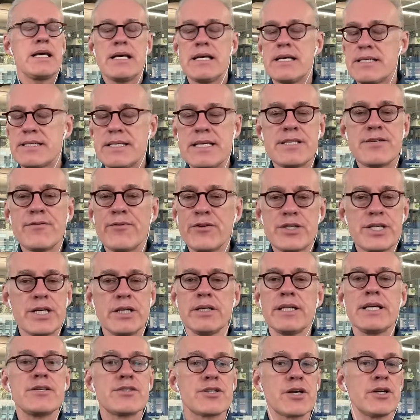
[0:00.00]
Assisted
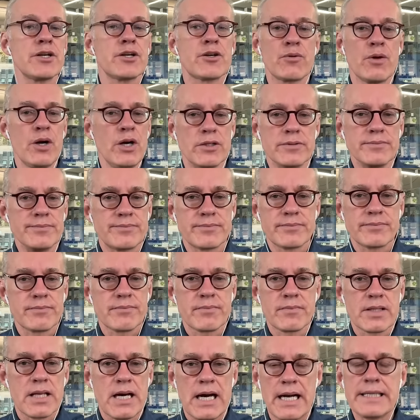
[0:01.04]
fertility is going to grow.
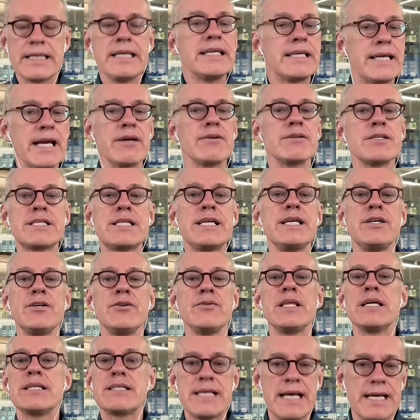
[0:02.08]
I can guarantee you
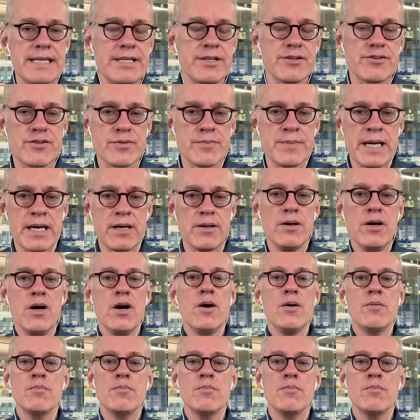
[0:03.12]
that 10 years from now,